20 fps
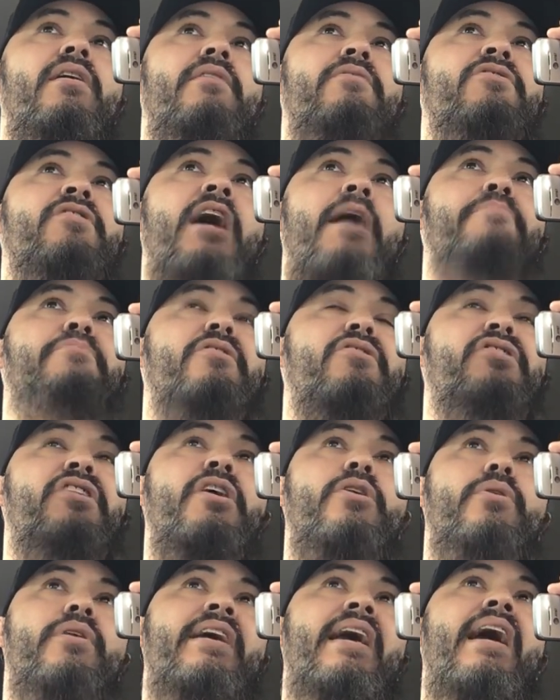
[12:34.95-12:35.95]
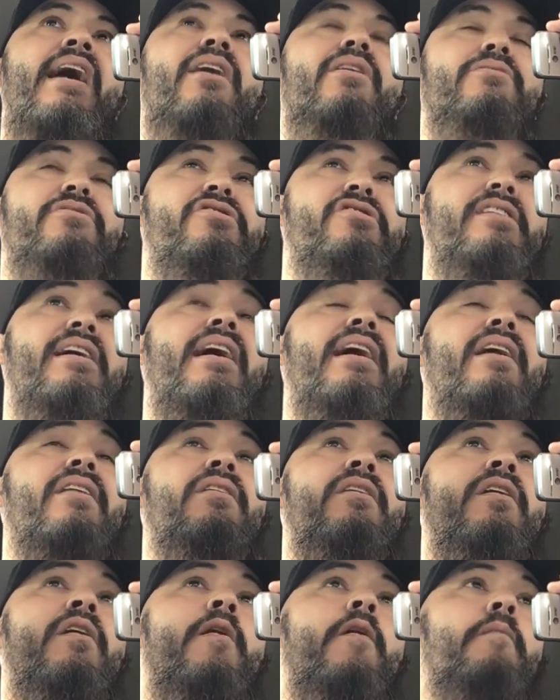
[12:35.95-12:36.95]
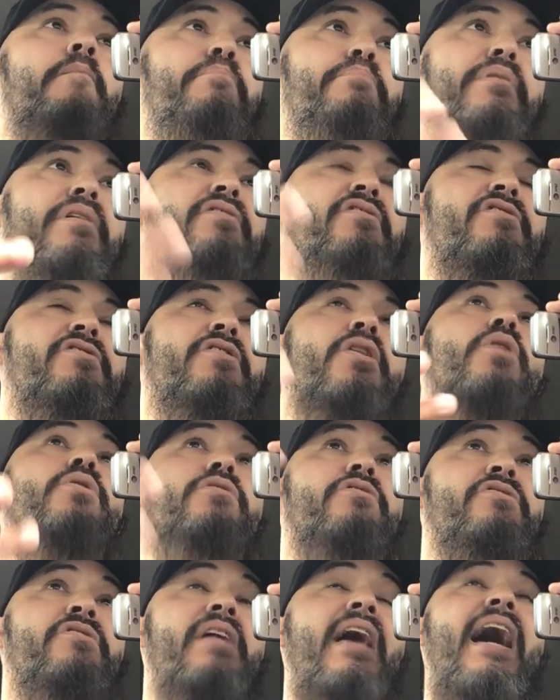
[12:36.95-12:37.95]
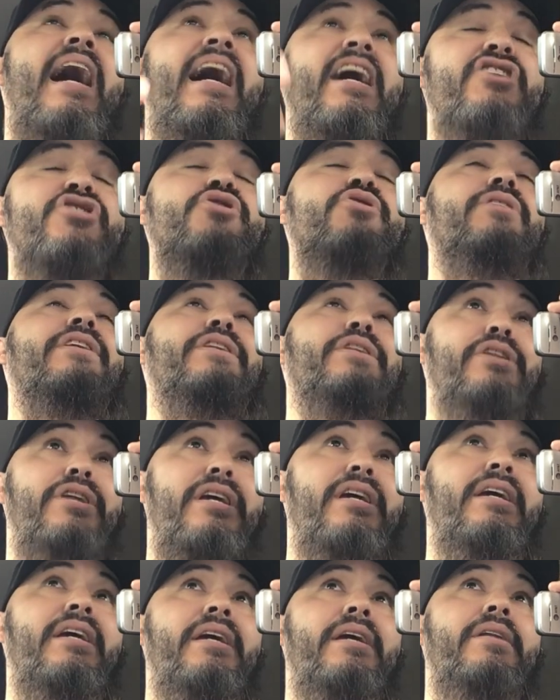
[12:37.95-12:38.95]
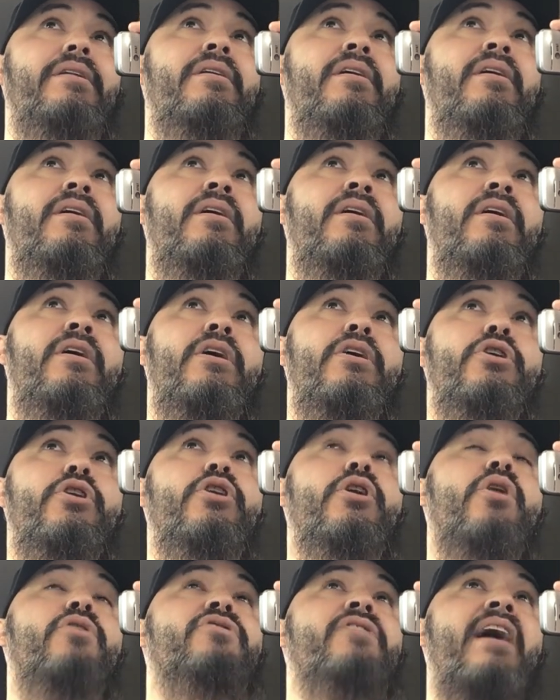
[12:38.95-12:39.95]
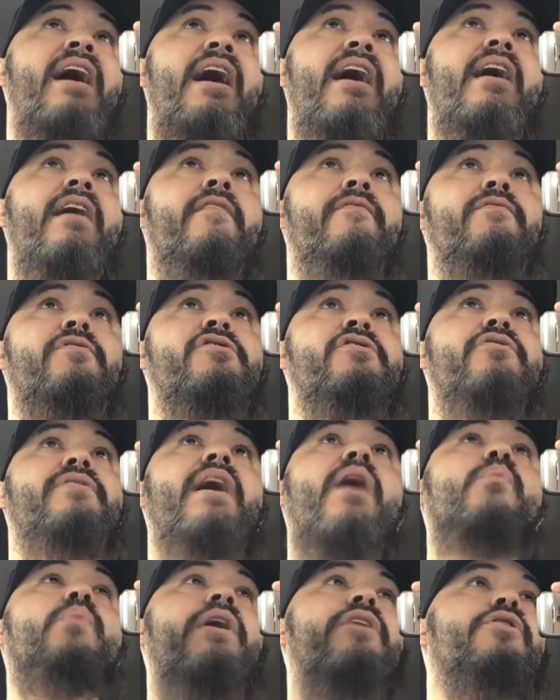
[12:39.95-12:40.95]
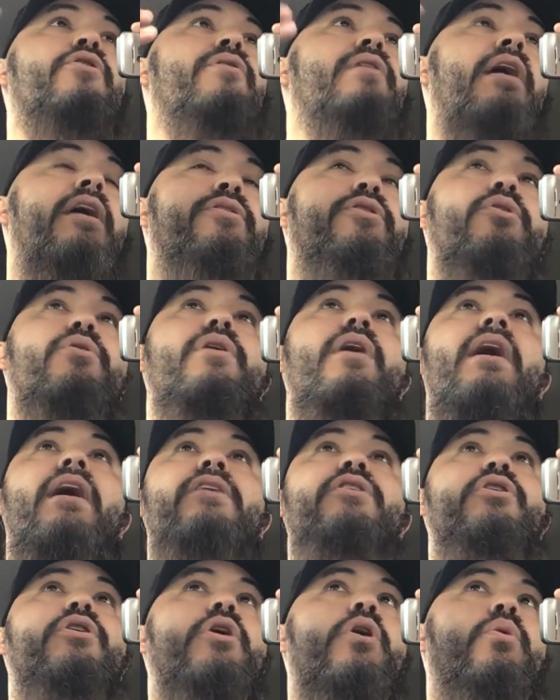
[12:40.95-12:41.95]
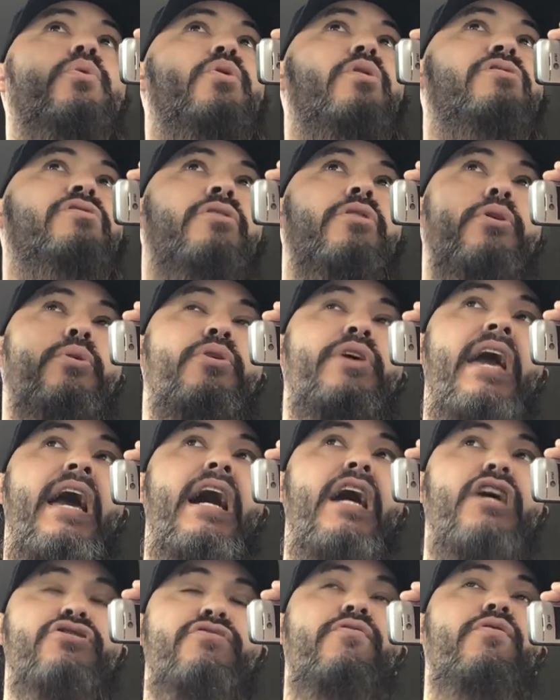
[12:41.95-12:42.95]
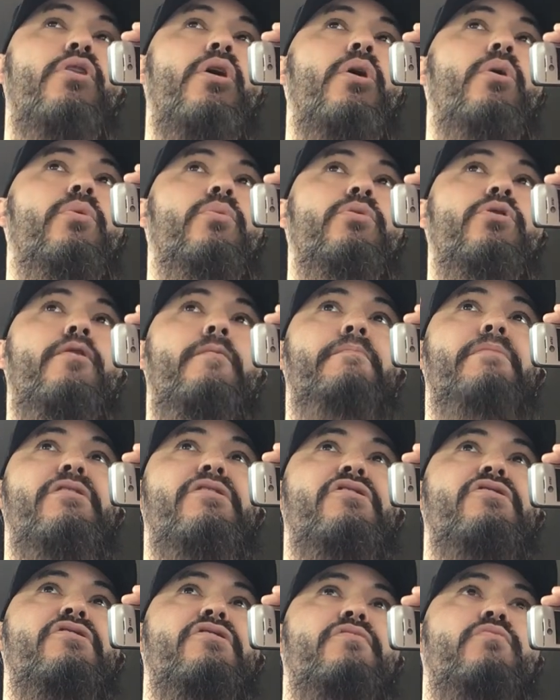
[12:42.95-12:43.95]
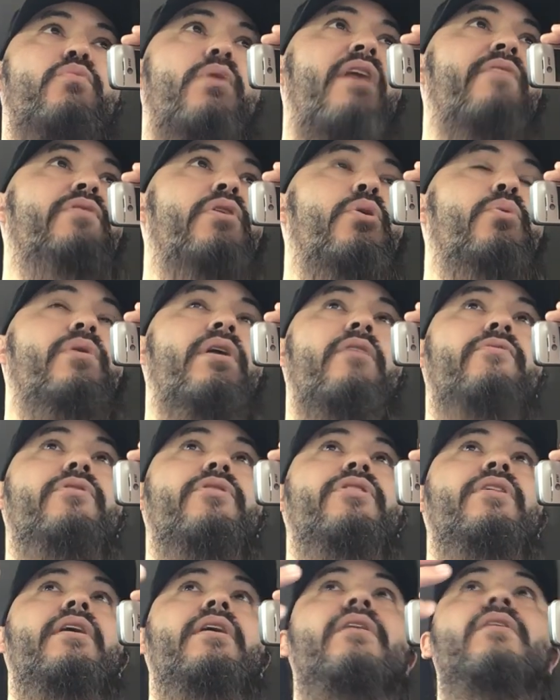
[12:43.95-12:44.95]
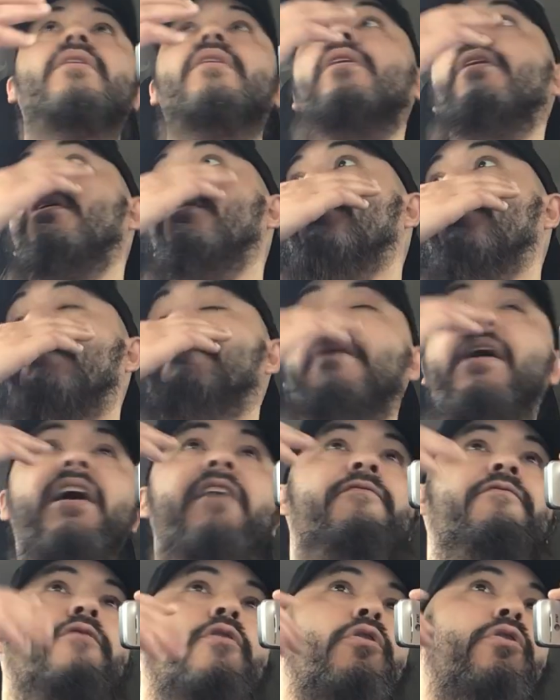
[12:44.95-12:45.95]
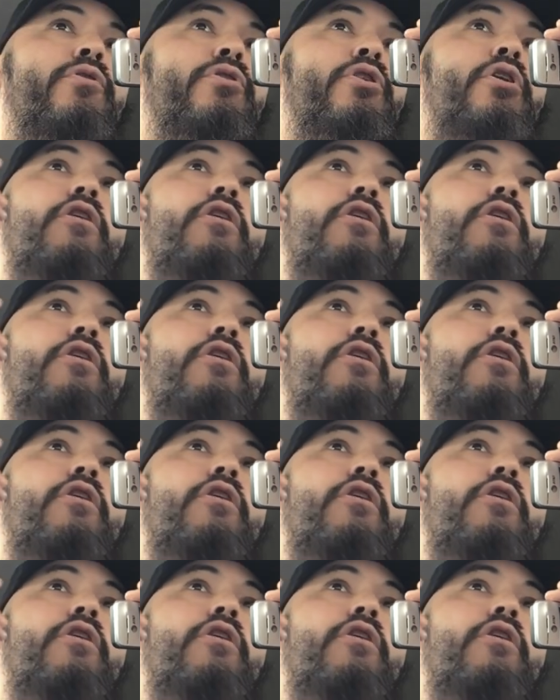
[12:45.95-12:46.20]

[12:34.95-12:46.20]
types of tier accounts that business owners actually need, to have, so that way they're not using their cash flow, their business's revenue and everything to pay for